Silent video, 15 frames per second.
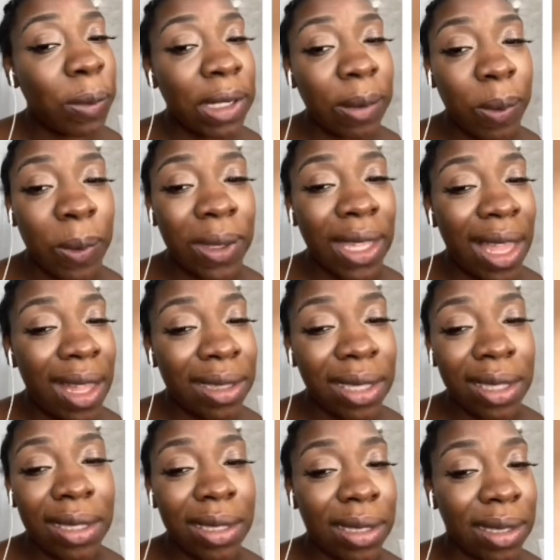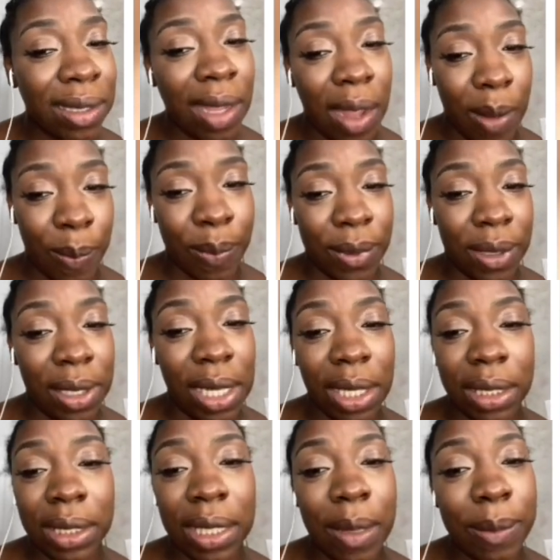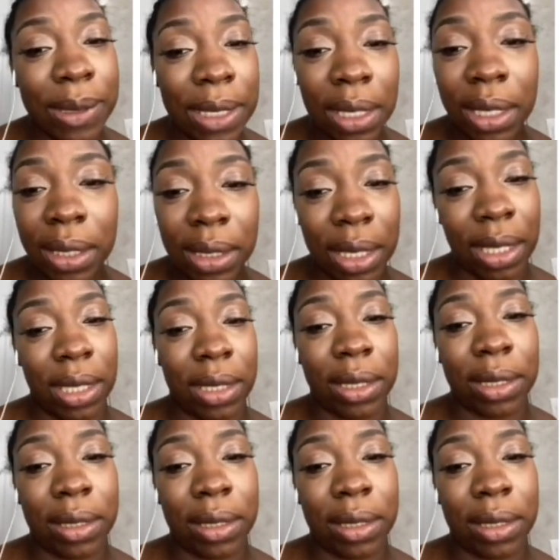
Depot, y'all need to stop. Like, stop selling ticks.